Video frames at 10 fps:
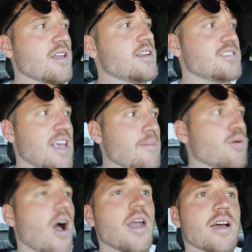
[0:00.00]
selling the same
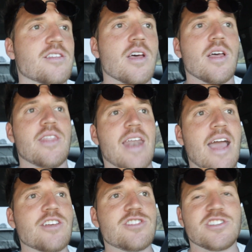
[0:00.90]
product that
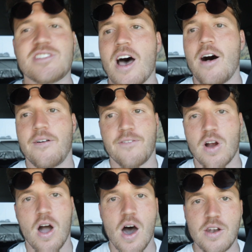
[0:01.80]
I used to sell
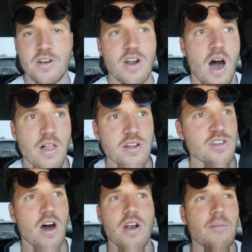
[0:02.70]
for $100,
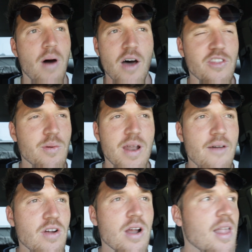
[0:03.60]
$100 a month or
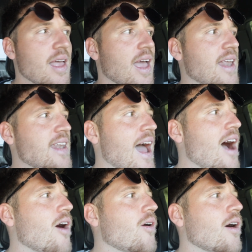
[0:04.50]
whatever, and
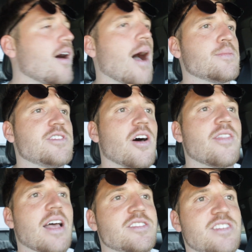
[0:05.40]
now I'm
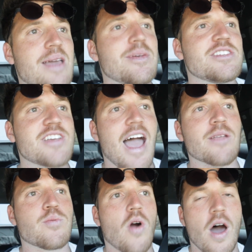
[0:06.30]
selling that same
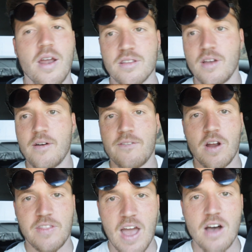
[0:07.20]
exact product
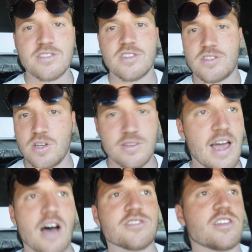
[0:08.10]
for $1,000,
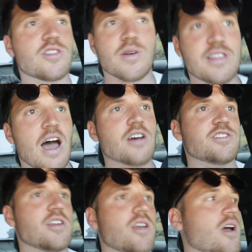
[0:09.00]
$2,000,
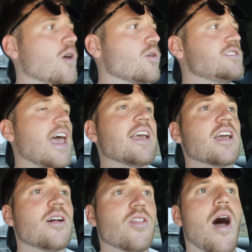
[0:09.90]
$3,000. We're
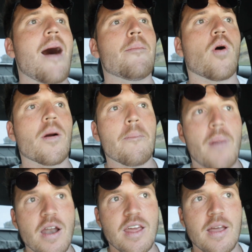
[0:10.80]
taking a lot more
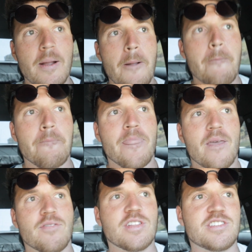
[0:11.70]
money
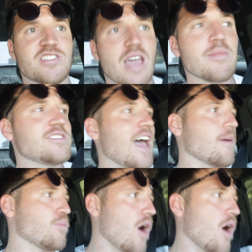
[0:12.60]
for the same exact